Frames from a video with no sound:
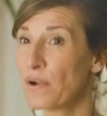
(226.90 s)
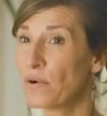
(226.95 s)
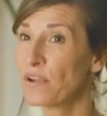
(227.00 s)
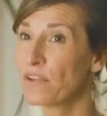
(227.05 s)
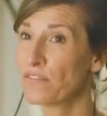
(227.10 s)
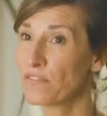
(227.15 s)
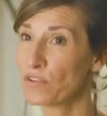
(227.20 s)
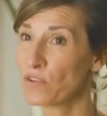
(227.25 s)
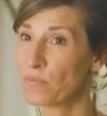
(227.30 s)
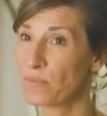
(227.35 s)

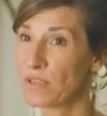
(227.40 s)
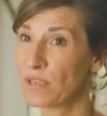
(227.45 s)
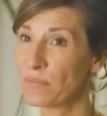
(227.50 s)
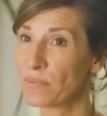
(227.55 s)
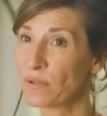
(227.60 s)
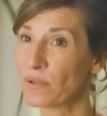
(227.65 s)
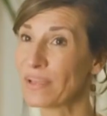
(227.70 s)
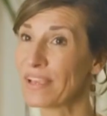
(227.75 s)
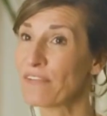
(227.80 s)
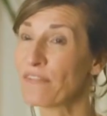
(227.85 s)
Very few
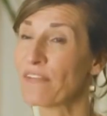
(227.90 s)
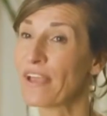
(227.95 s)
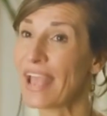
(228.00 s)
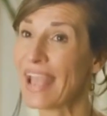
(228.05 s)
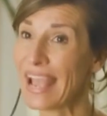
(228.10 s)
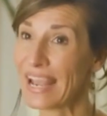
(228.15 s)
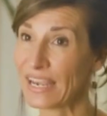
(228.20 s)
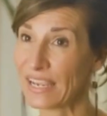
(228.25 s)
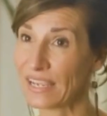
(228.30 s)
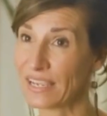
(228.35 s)
people, if
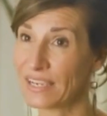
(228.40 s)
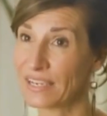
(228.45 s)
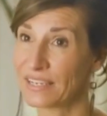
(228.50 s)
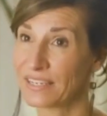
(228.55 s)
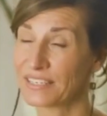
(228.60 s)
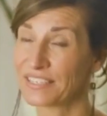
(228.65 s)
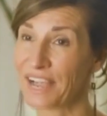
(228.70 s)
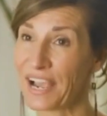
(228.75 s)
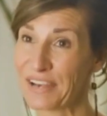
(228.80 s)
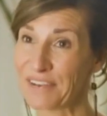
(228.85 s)
any,
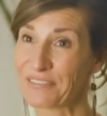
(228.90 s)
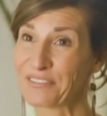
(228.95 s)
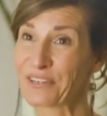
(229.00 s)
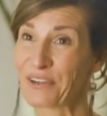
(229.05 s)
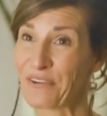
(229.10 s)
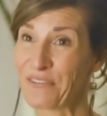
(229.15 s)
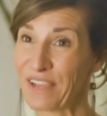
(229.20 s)
died of